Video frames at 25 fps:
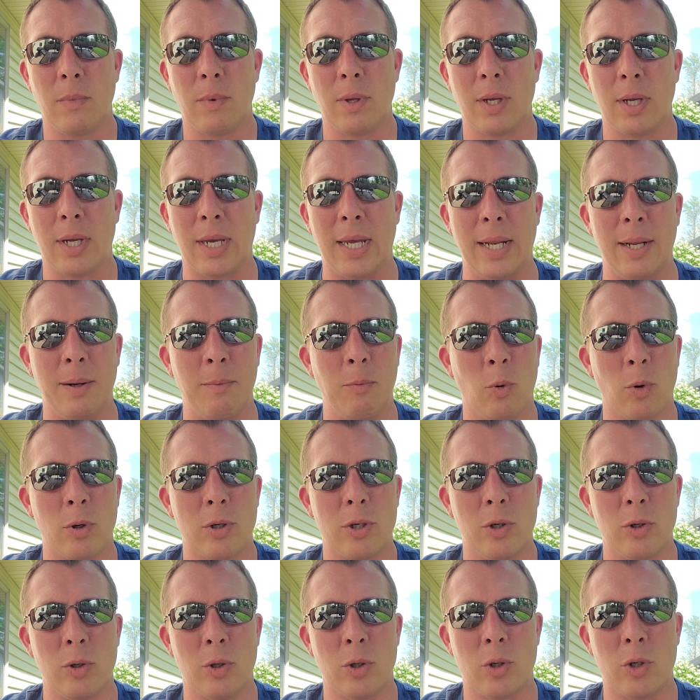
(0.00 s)
getting more
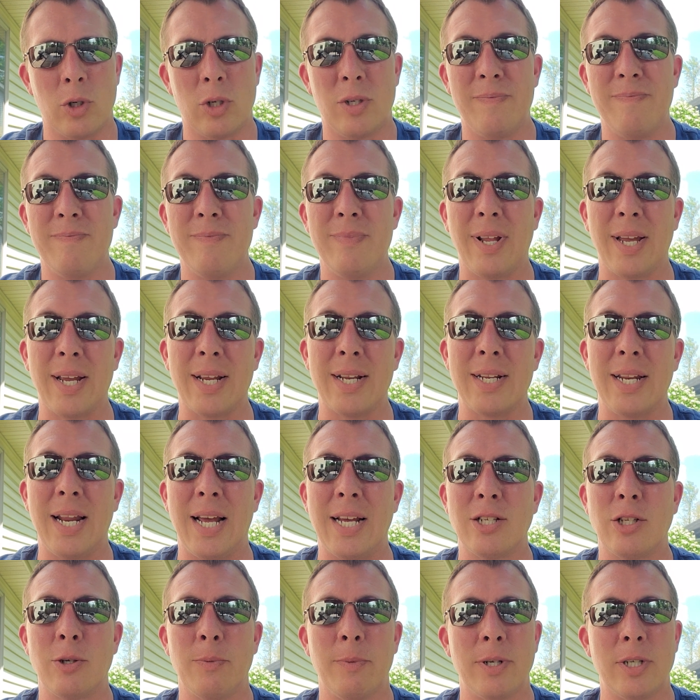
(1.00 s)
to, like,
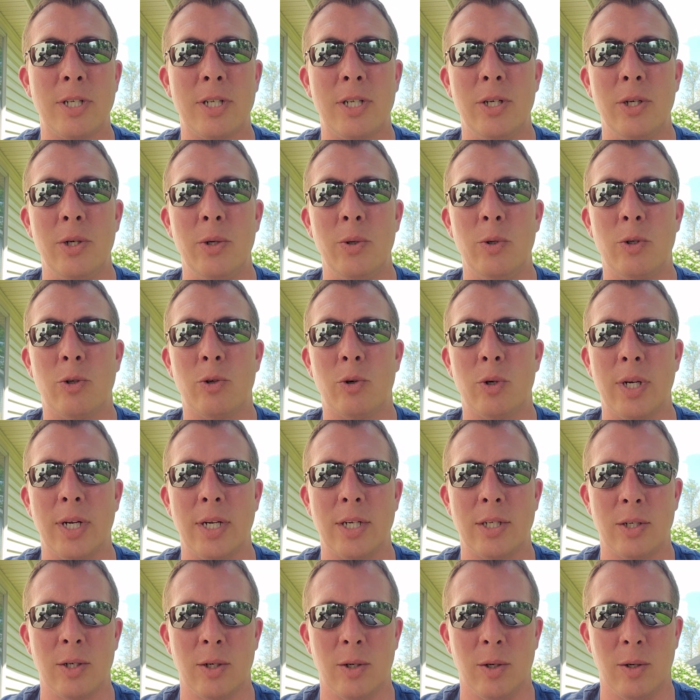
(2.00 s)
not so much to
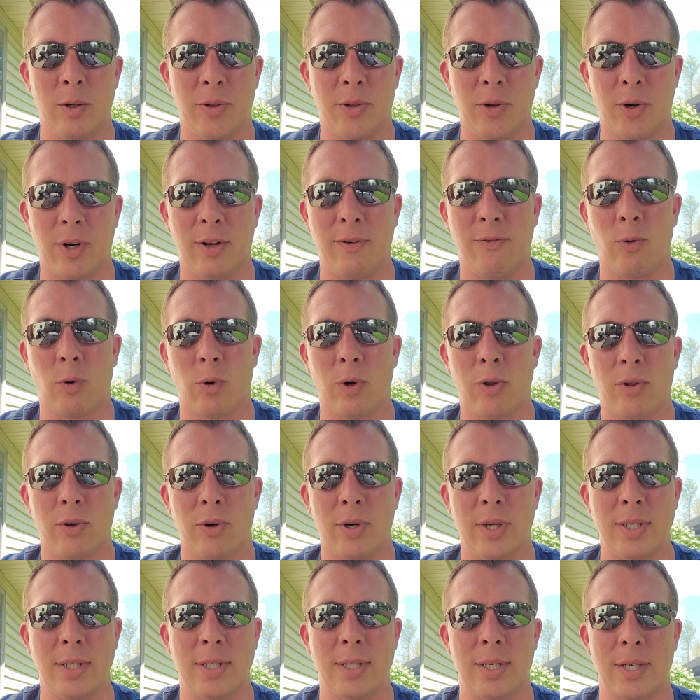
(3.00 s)
traditional 34,
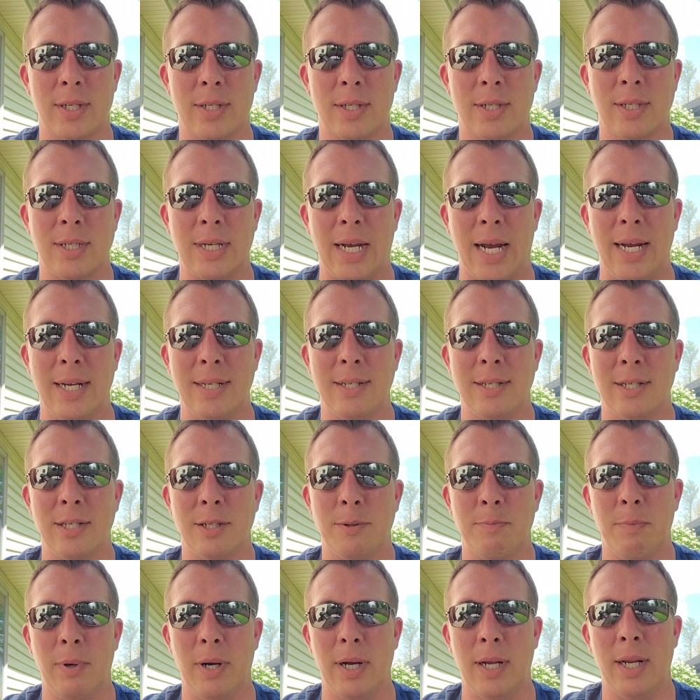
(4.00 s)
36 sizes,
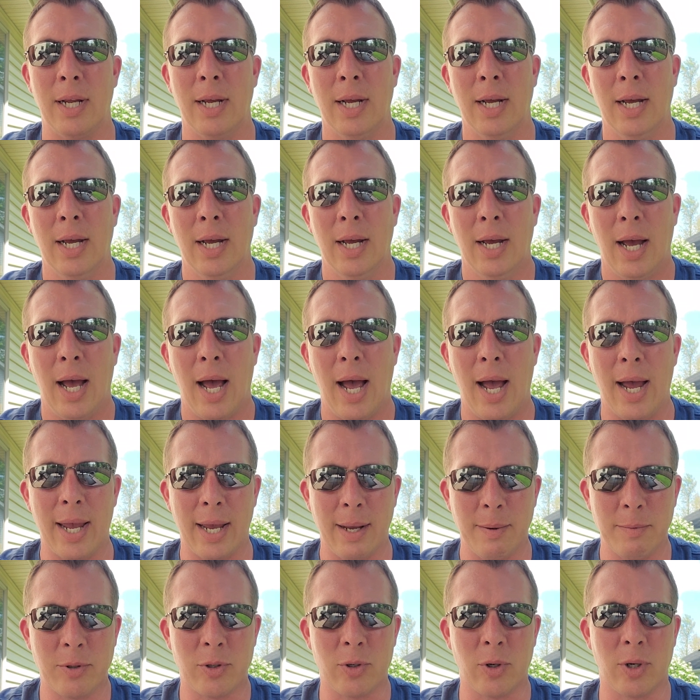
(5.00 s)
but I
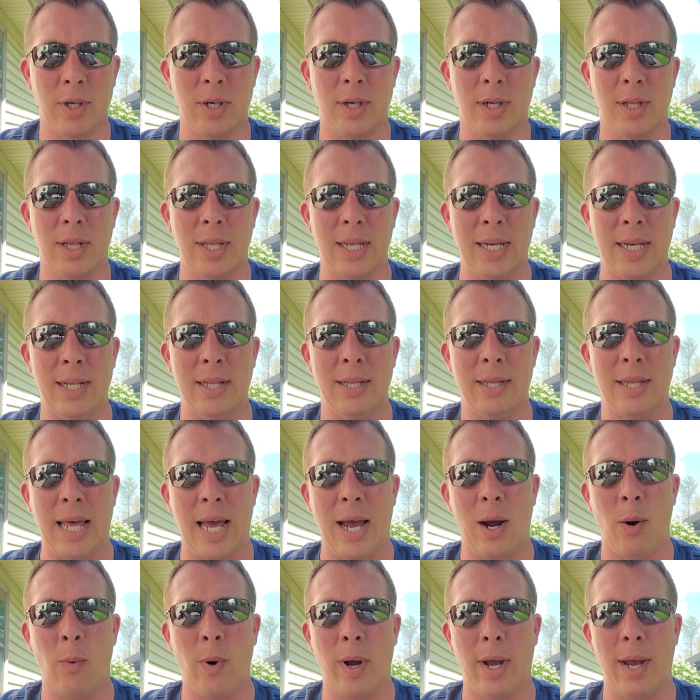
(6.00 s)
am starting to lean
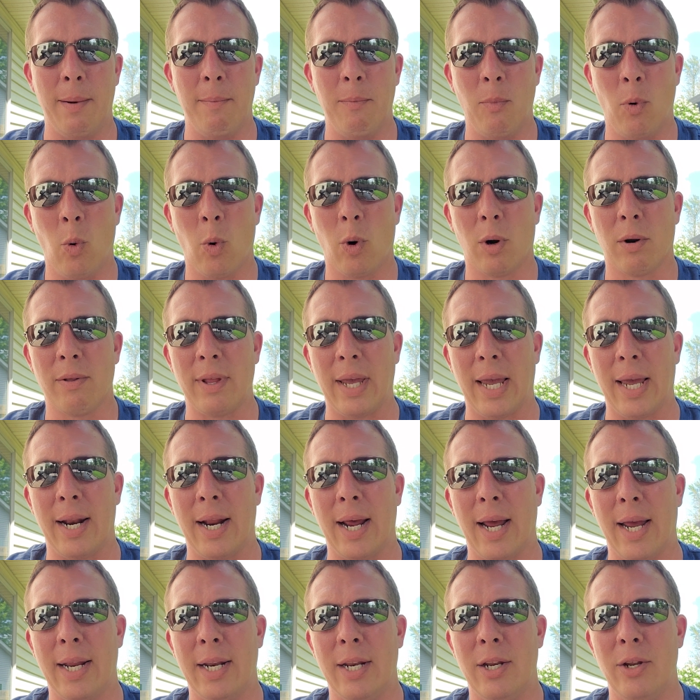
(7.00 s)
that way more than
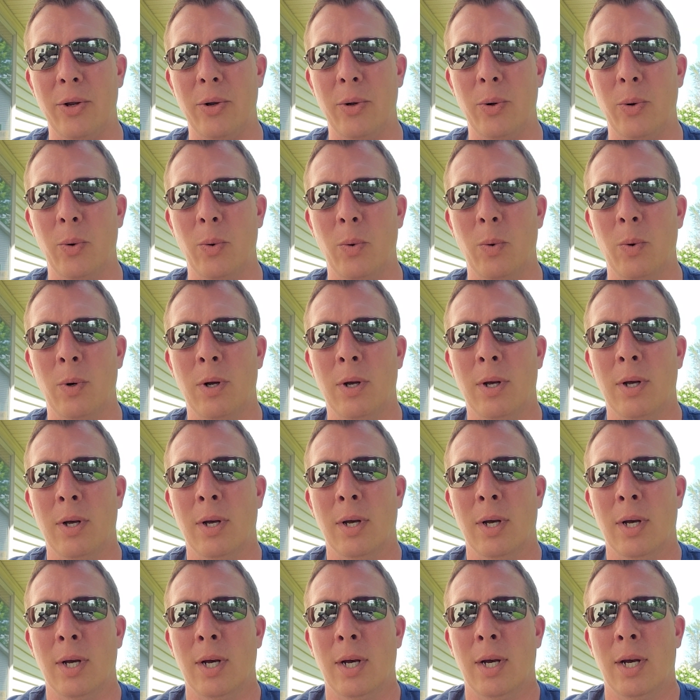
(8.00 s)
I do
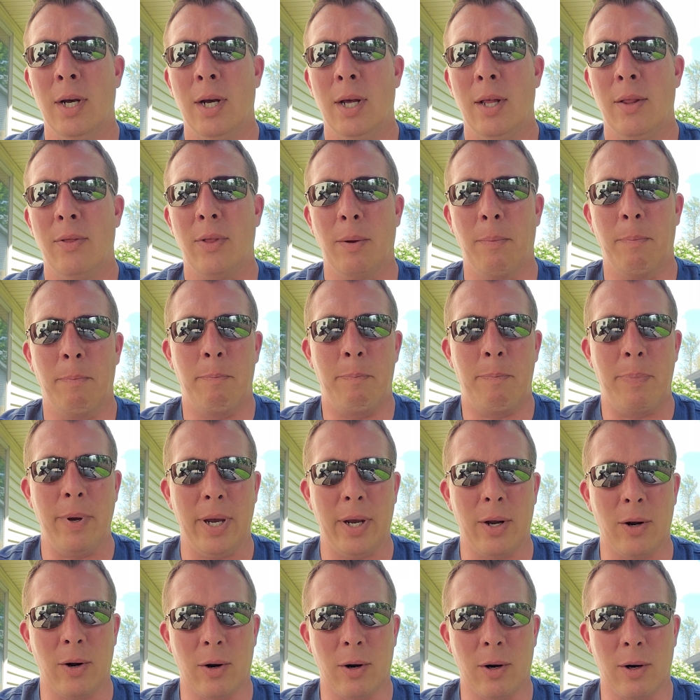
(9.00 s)
the
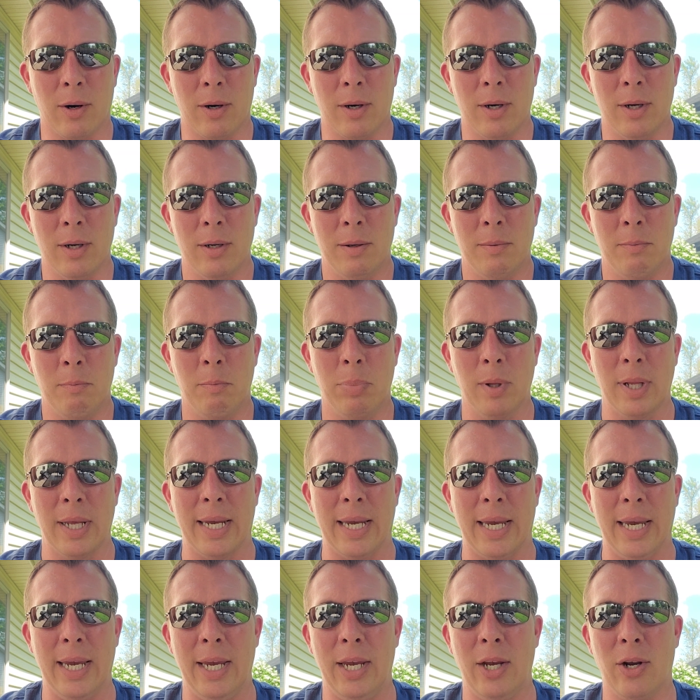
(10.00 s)
bigger,
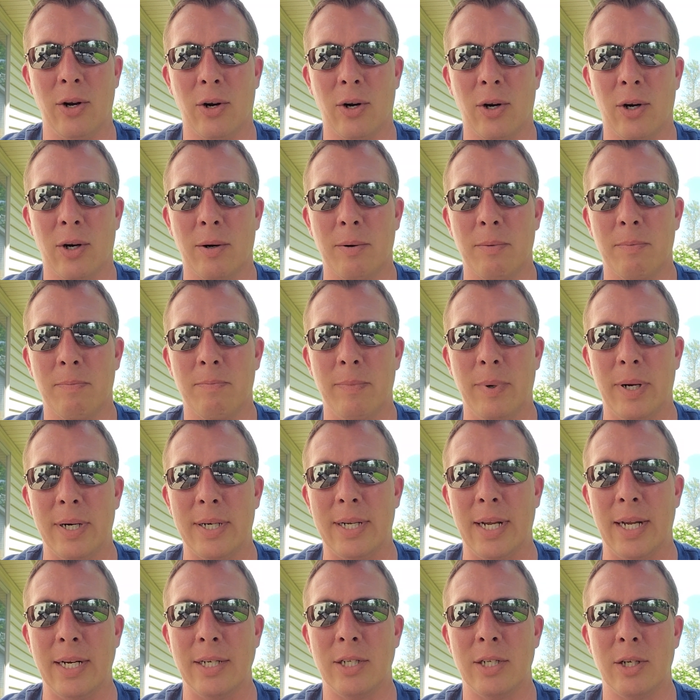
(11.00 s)
blingy or
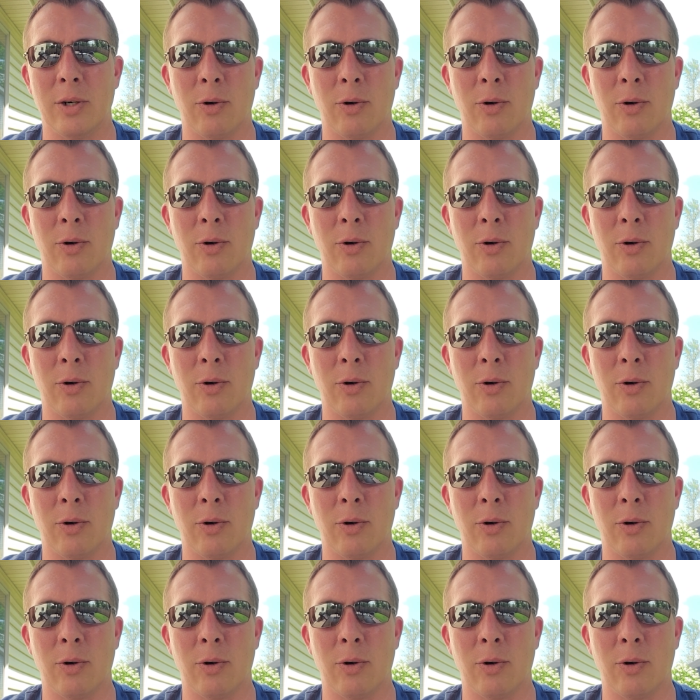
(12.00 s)
attention